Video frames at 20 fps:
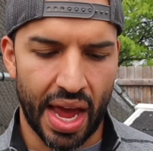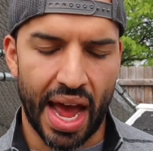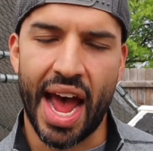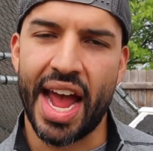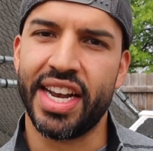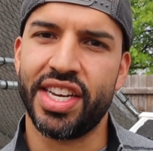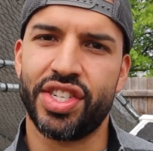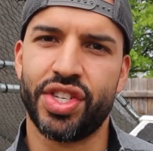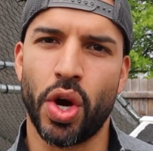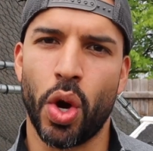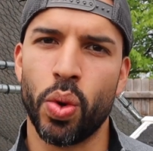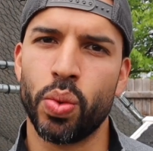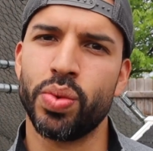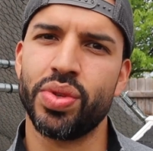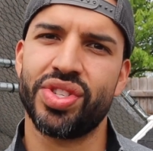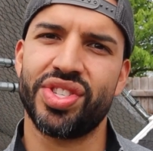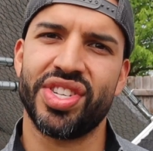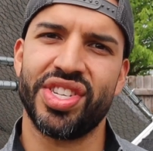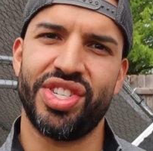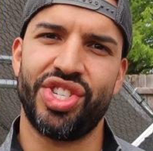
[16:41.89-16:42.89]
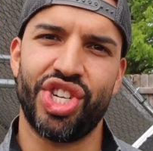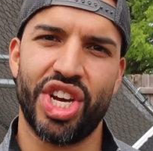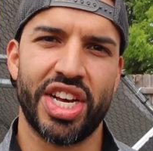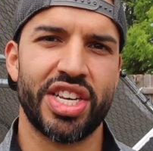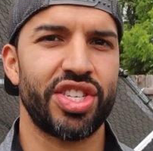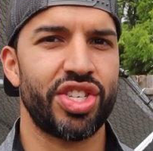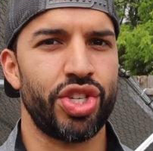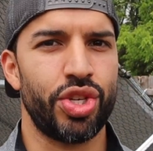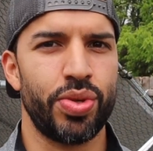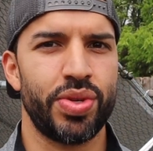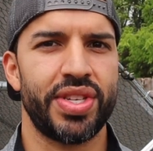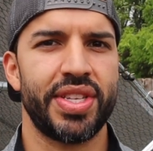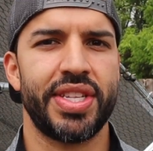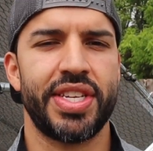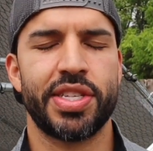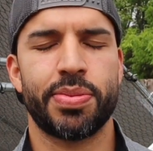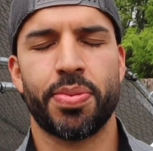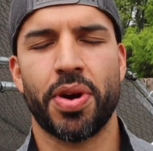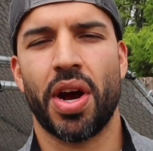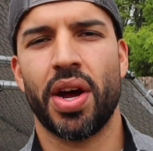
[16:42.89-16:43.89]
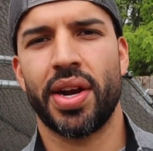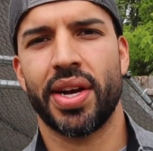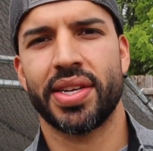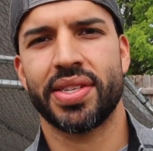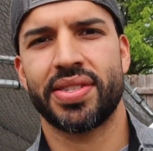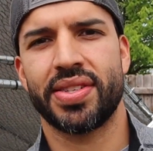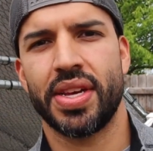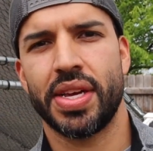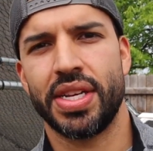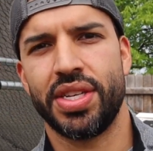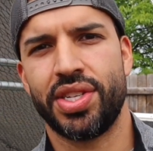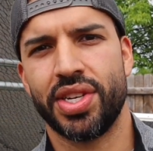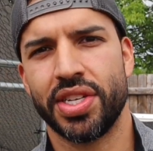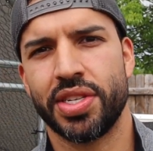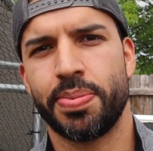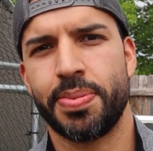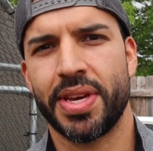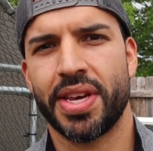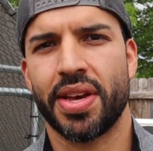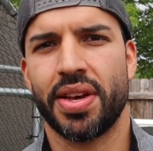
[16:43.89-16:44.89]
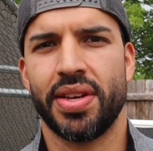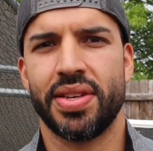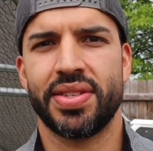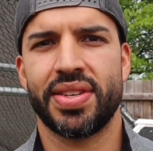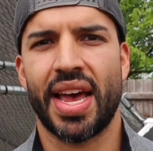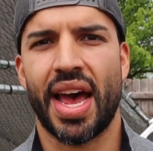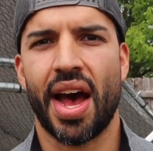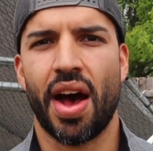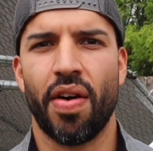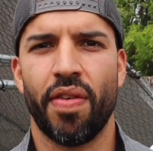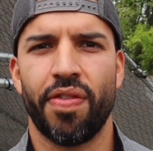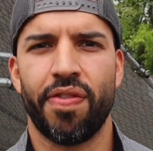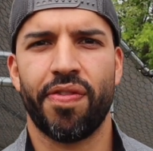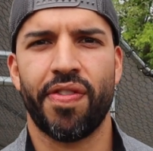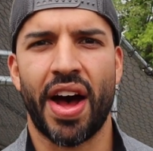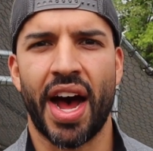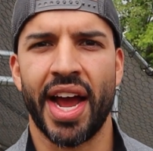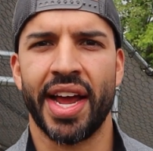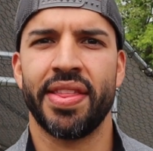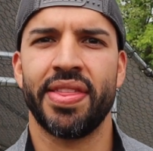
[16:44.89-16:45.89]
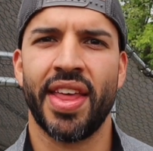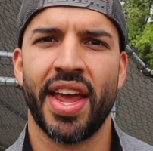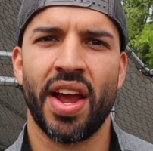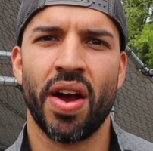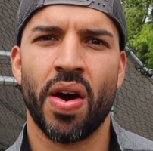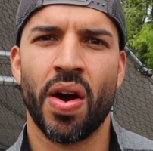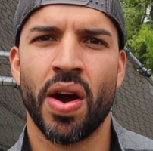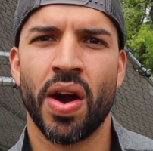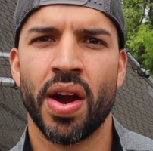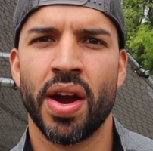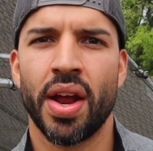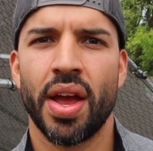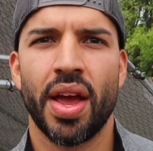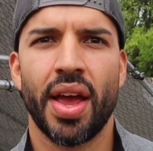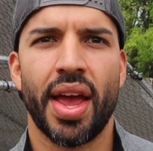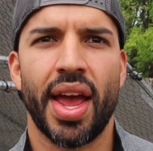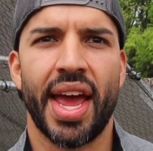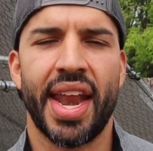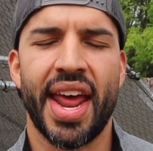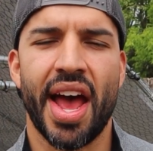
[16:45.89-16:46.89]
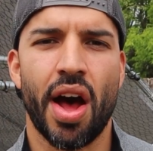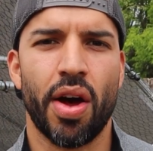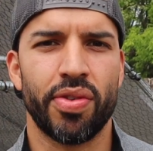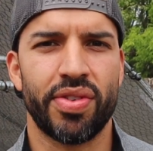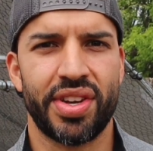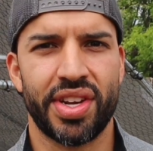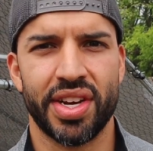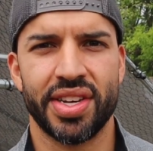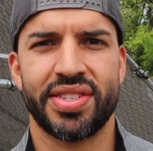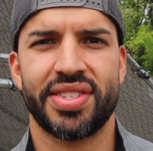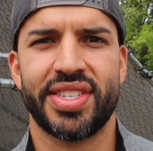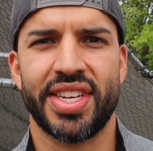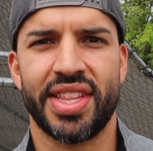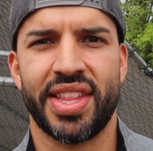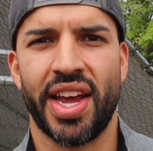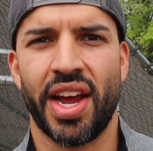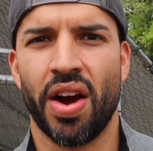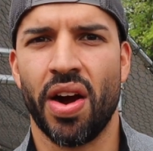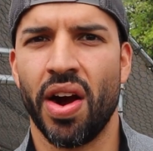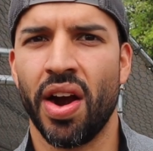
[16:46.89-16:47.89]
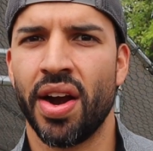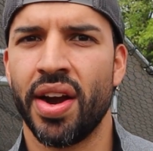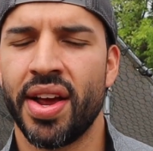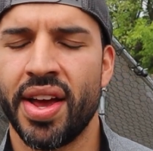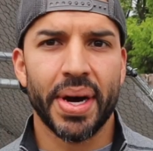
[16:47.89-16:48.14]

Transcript: I don't suggest using these products just because how fine they are and how dusty they are.